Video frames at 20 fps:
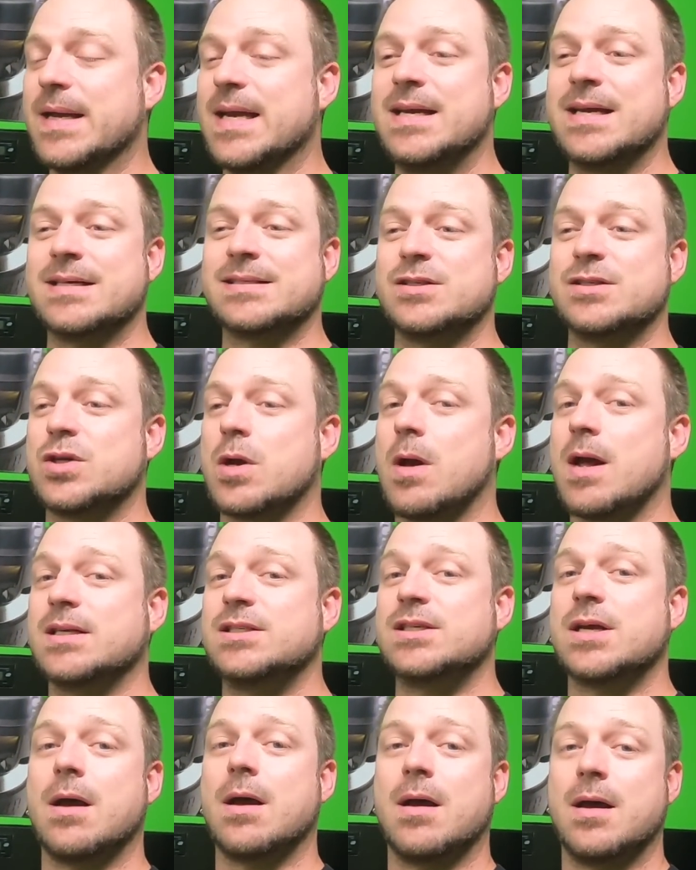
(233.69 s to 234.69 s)
it doesn't draw a
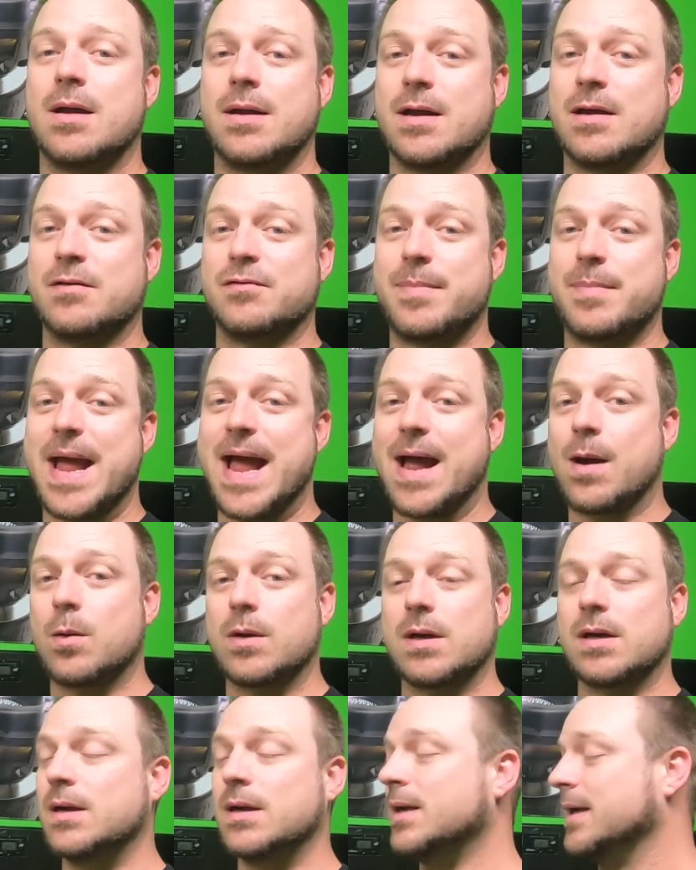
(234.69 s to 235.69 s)
ton of
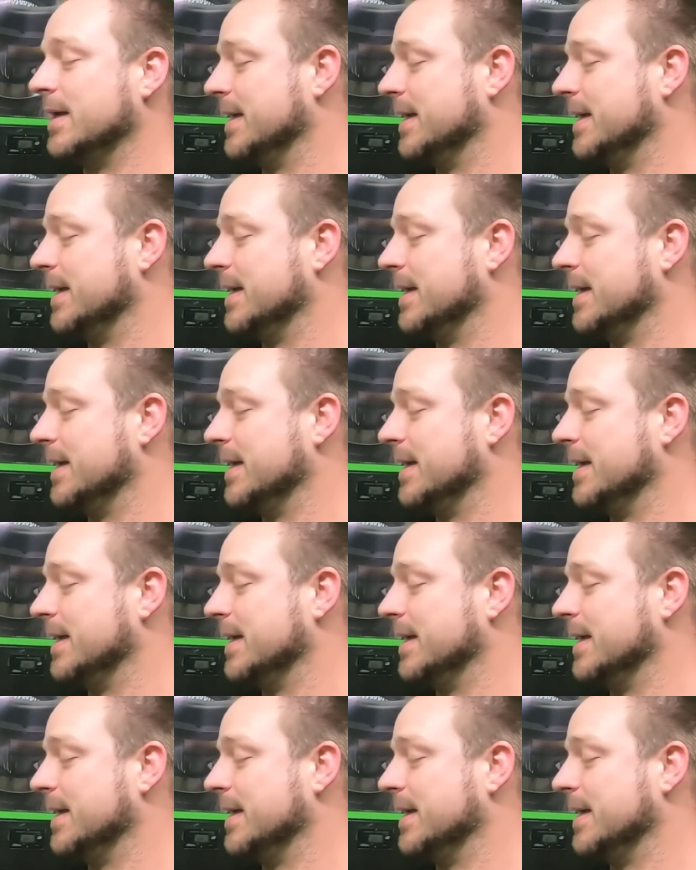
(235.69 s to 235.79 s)
power.